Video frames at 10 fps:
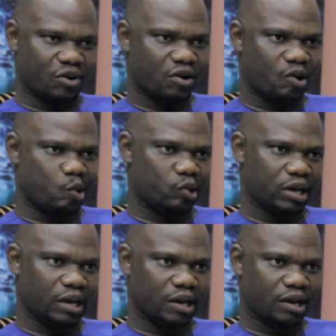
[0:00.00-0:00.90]

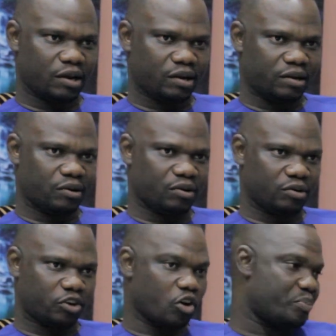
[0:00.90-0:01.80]

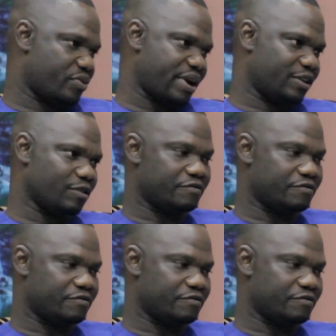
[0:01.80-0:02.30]
on copyright.